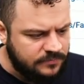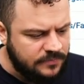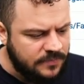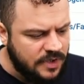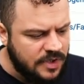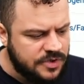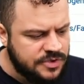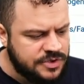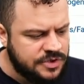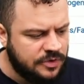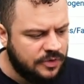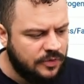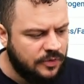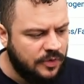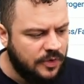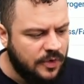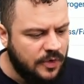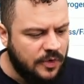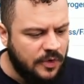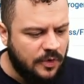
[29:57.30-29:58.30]
So
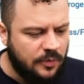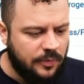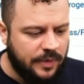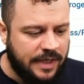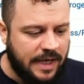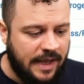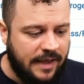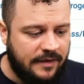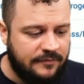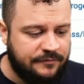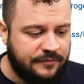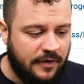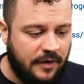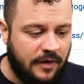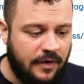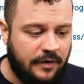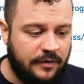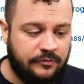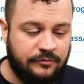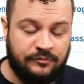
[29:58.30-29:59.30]
we have
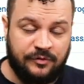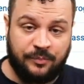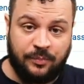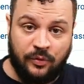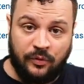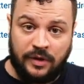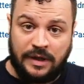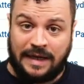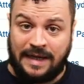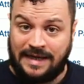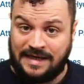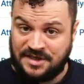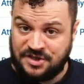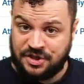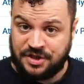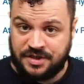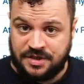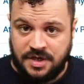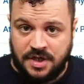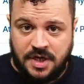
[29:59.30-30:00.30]
our reporting
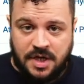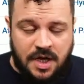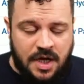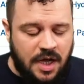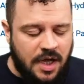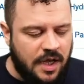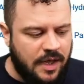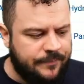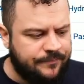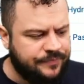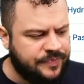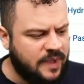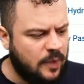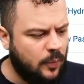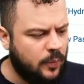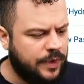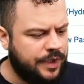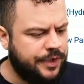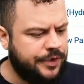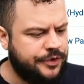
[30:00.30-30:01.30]
engine
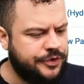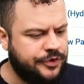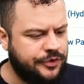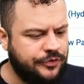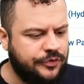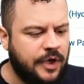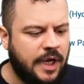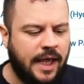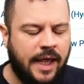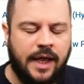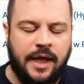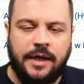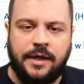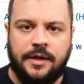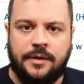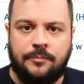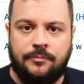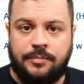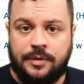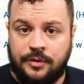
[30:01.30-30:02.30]
where you
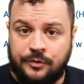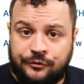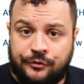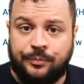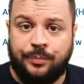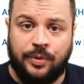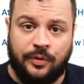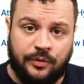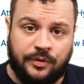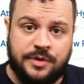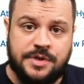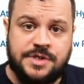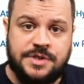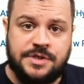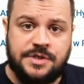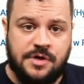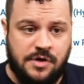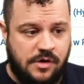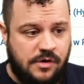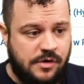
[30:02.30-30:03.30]
can build
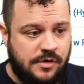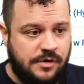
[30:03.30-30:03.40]
reports on